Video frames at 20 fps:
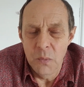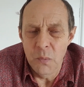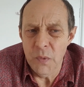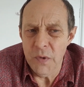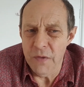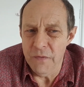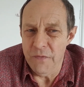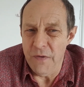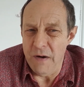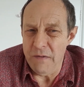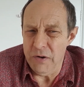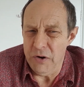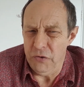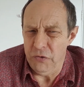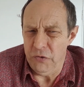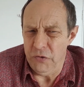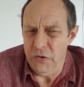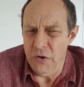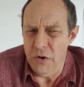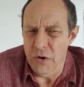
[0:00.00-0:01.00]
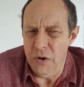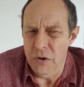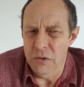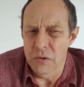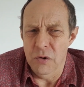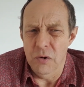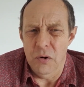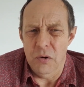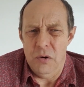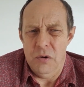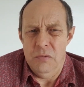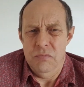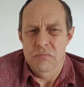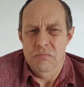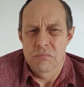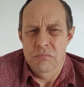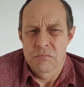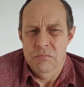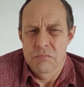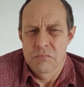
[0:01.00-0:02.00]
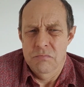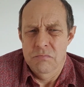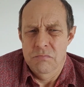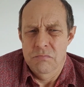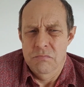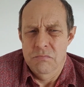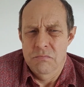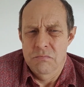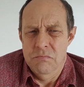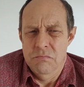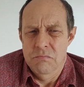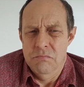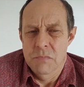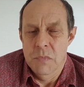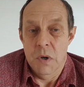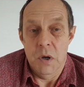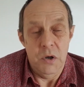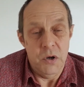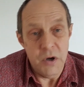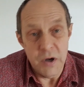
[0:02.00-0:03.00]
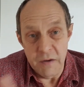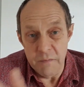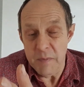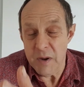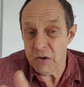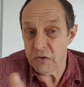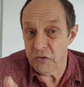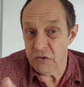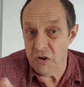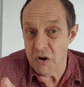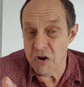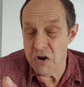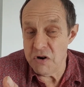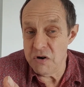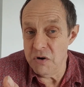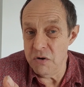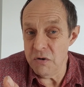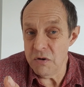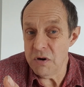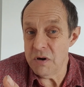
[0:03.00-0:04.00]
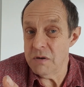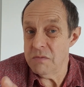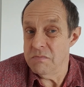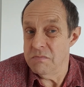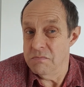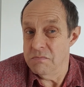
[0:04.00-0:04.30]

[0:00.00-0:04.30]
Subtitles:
with a very stern look. Can you give me a stern look?